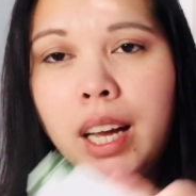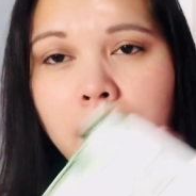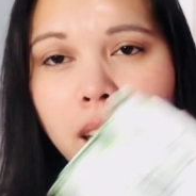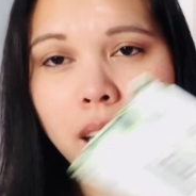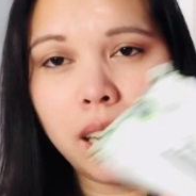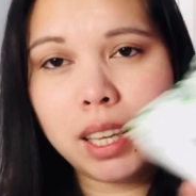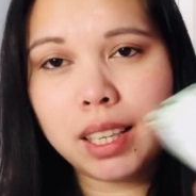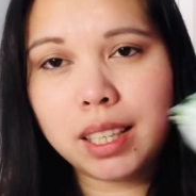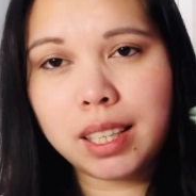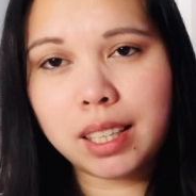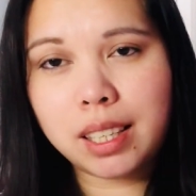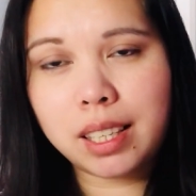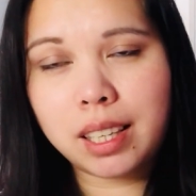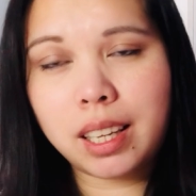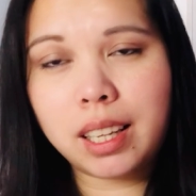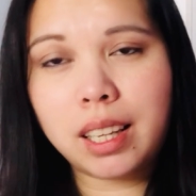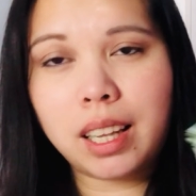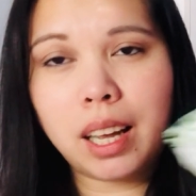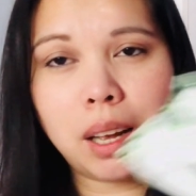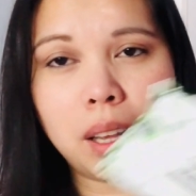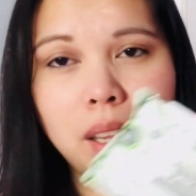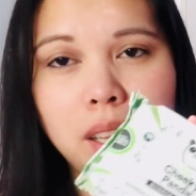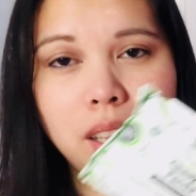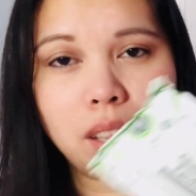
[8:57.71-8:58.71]
As I said,
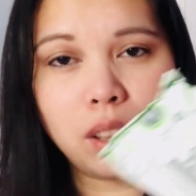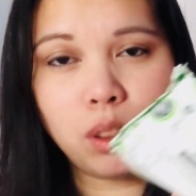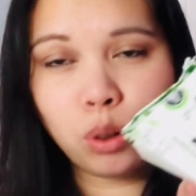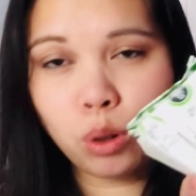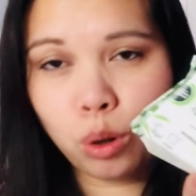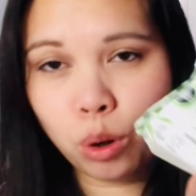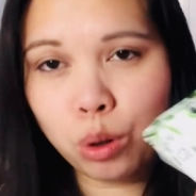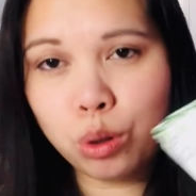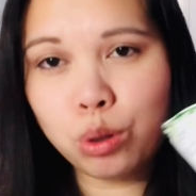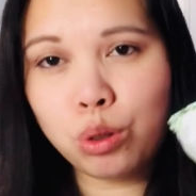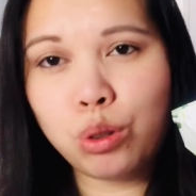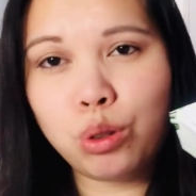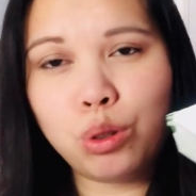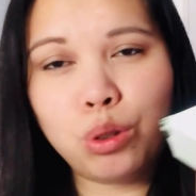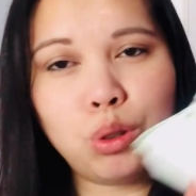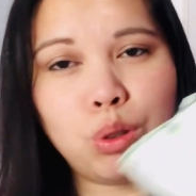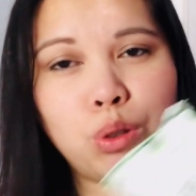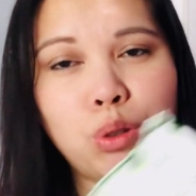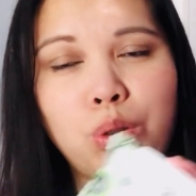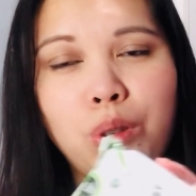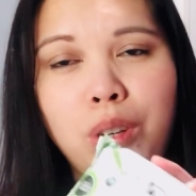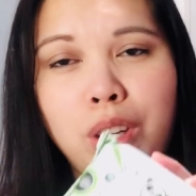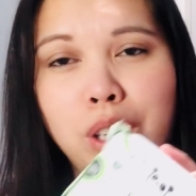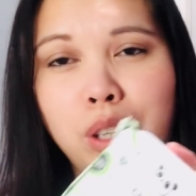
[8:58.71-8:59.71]
I don't
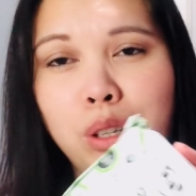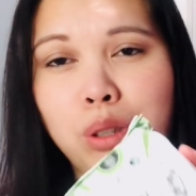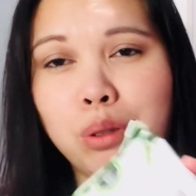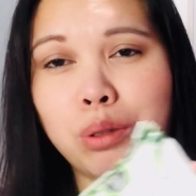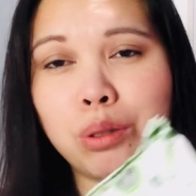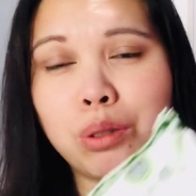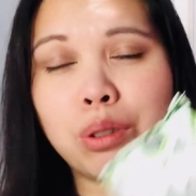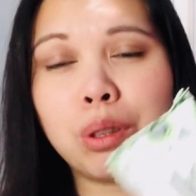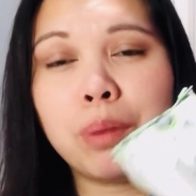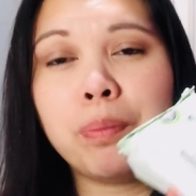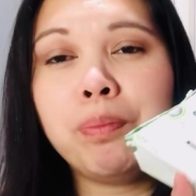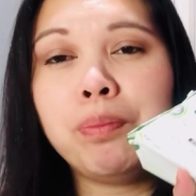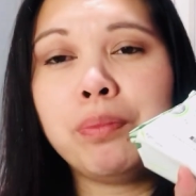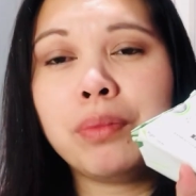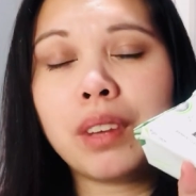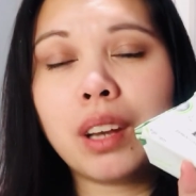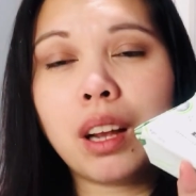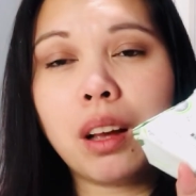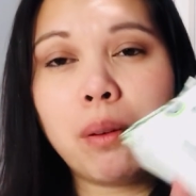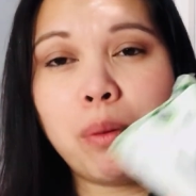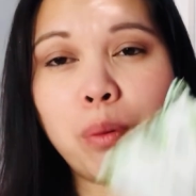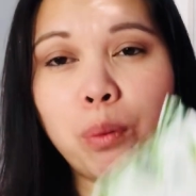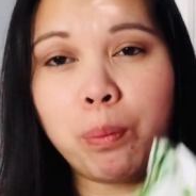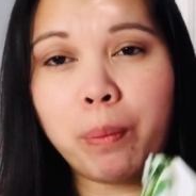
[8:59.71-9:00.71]
usually use
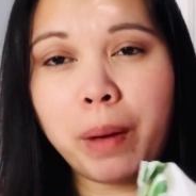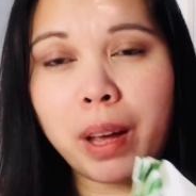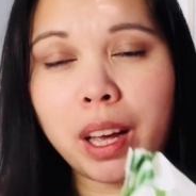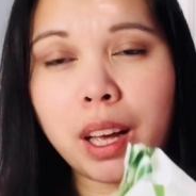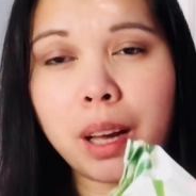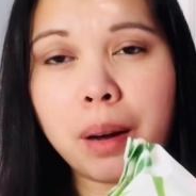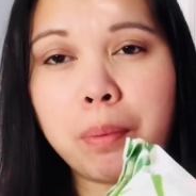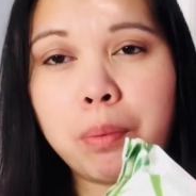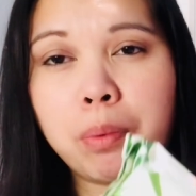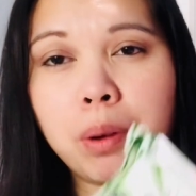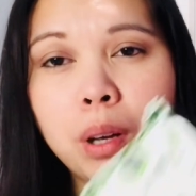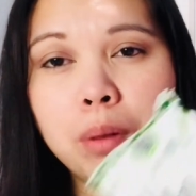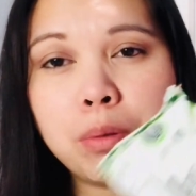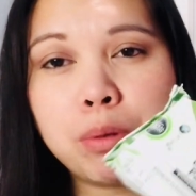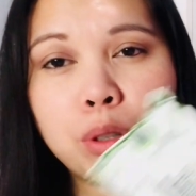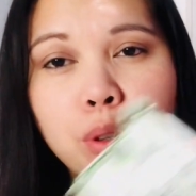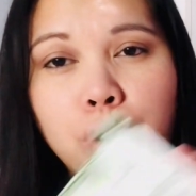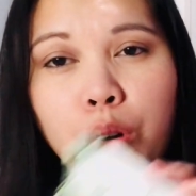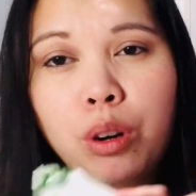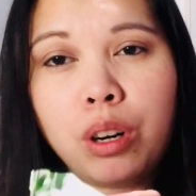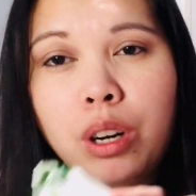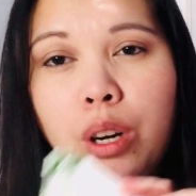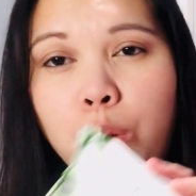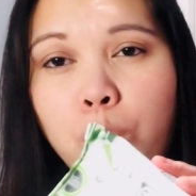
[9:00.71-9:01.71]
makeup wipes,
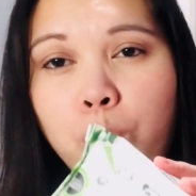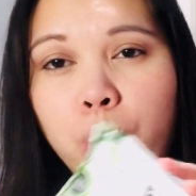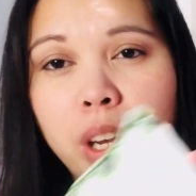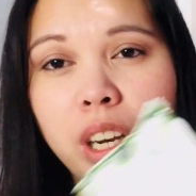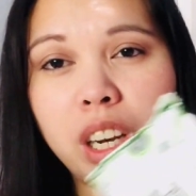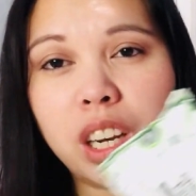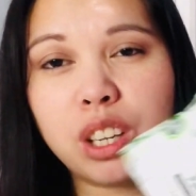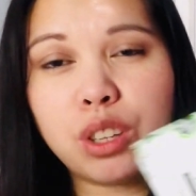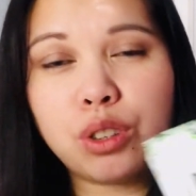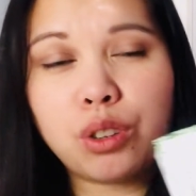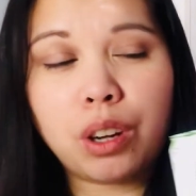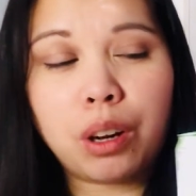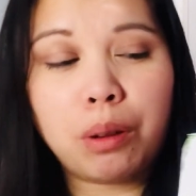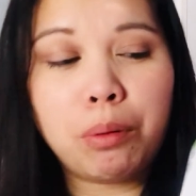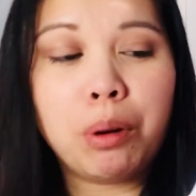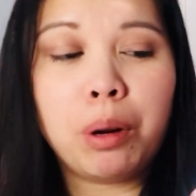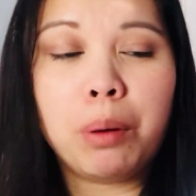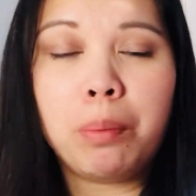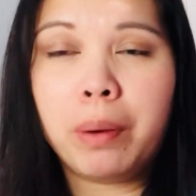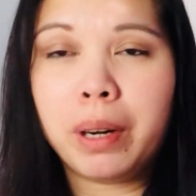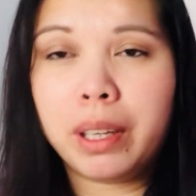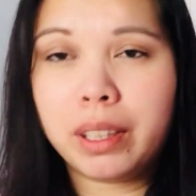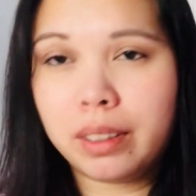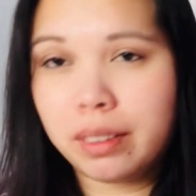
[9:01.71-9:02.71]
only when I travel,
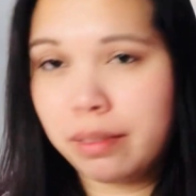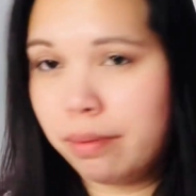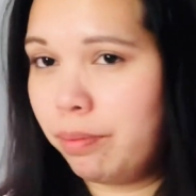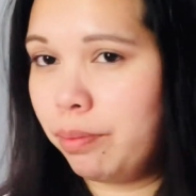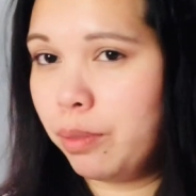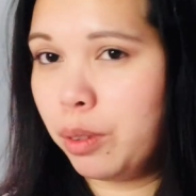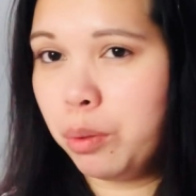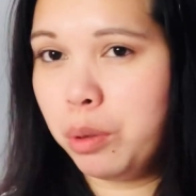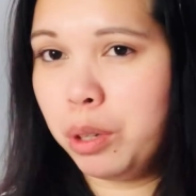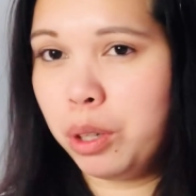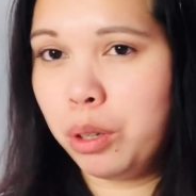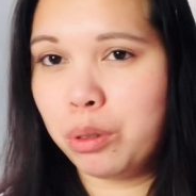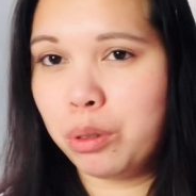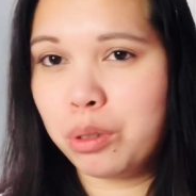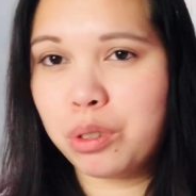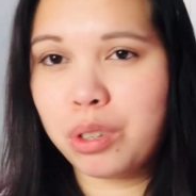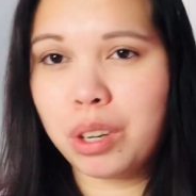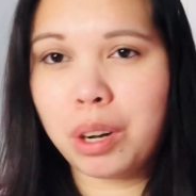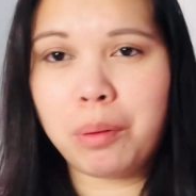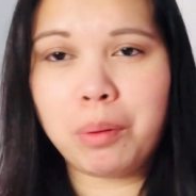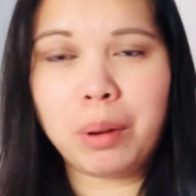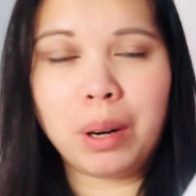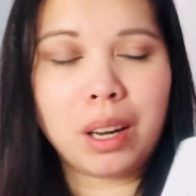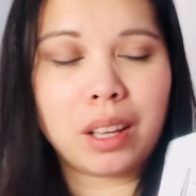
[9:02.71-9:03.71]
but we
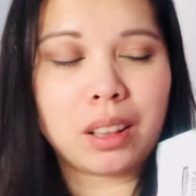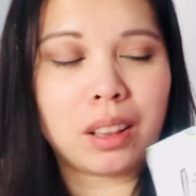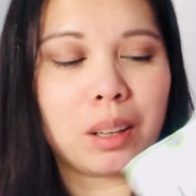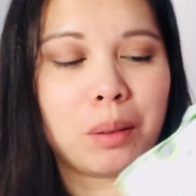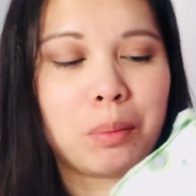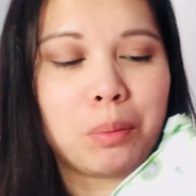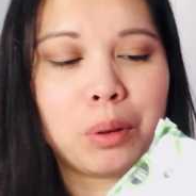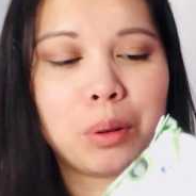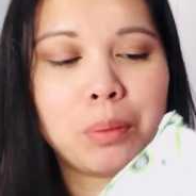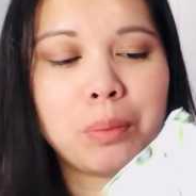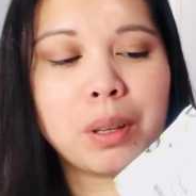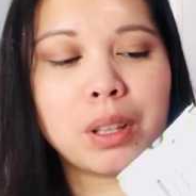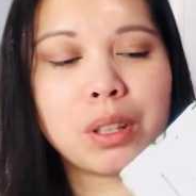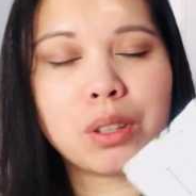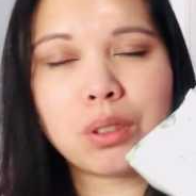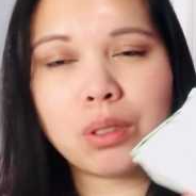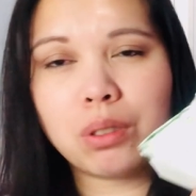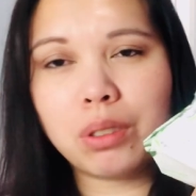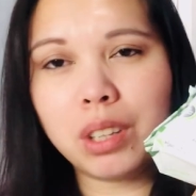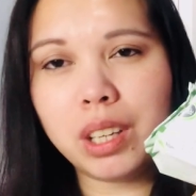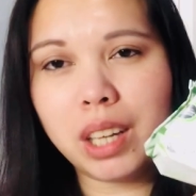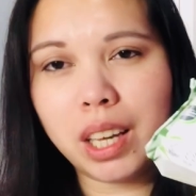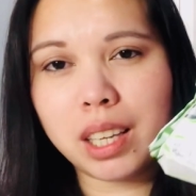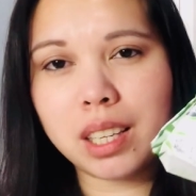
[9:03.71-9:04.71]
travel at the moment. So
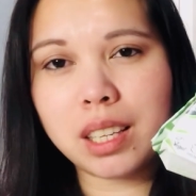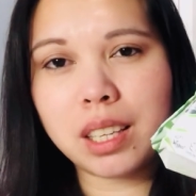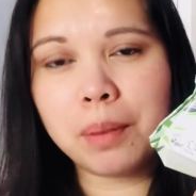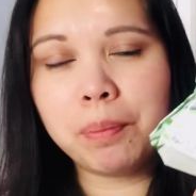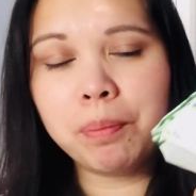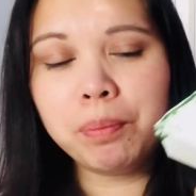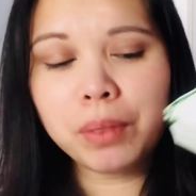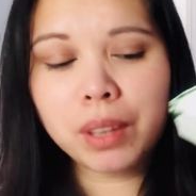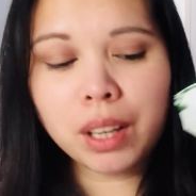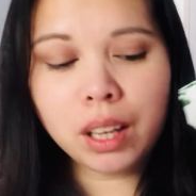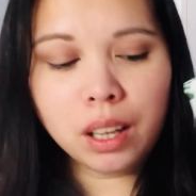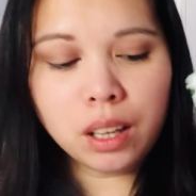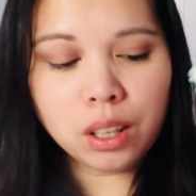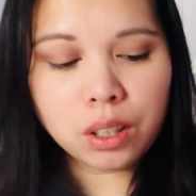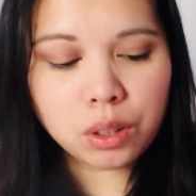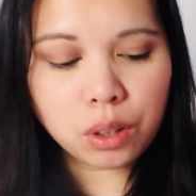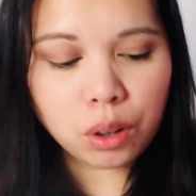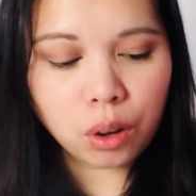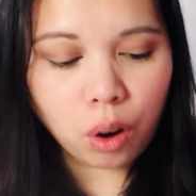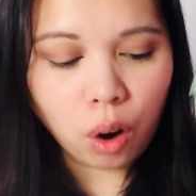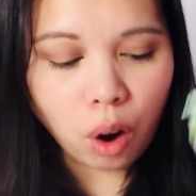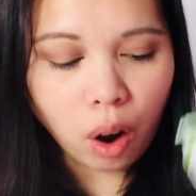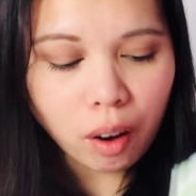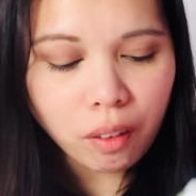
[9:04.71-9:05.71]
yes,
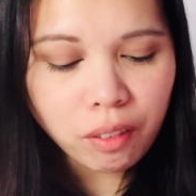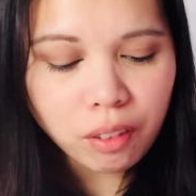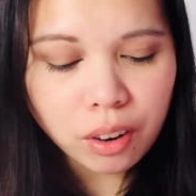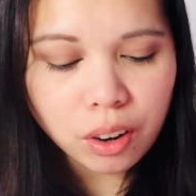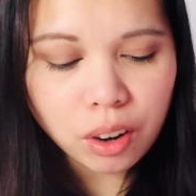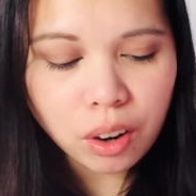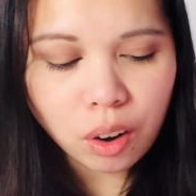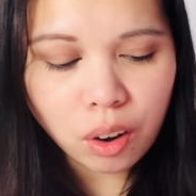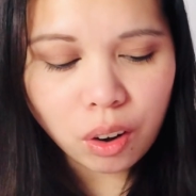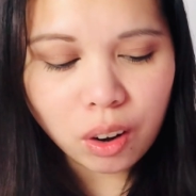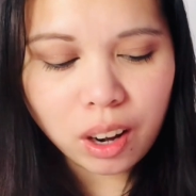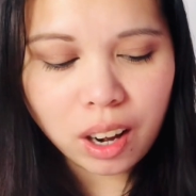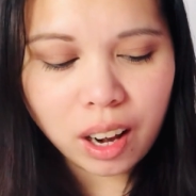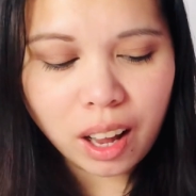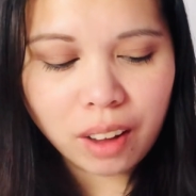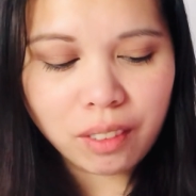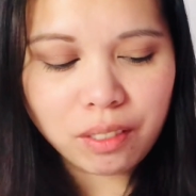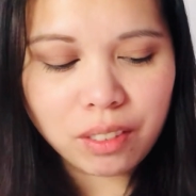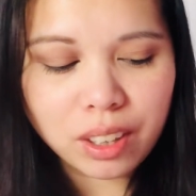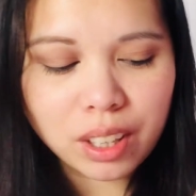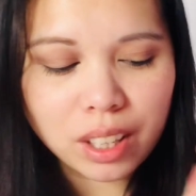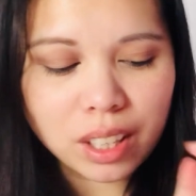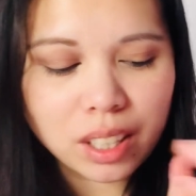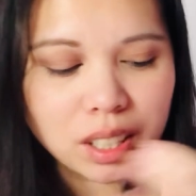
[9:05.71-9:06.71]
so overall,
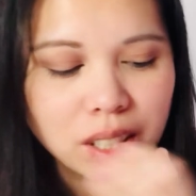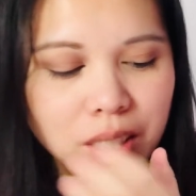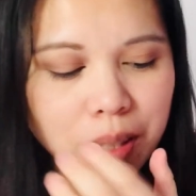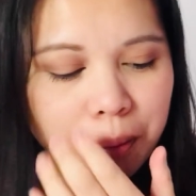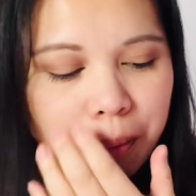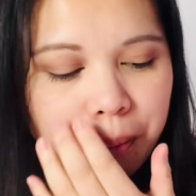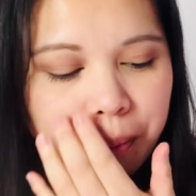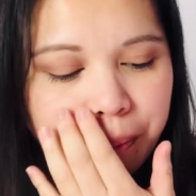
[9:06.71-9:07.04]
lovelies,